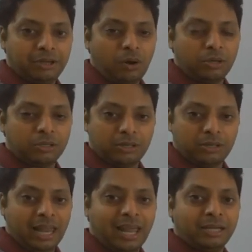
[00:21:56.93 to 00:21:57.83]
or
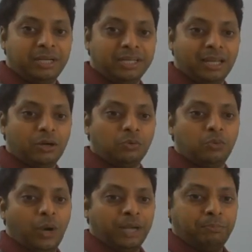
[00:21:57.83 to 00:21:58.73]
alignment along
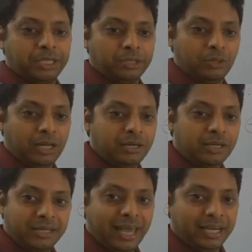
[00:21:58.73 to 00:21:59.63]
one particular
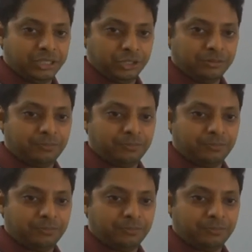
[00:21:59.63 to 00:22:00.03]
direction.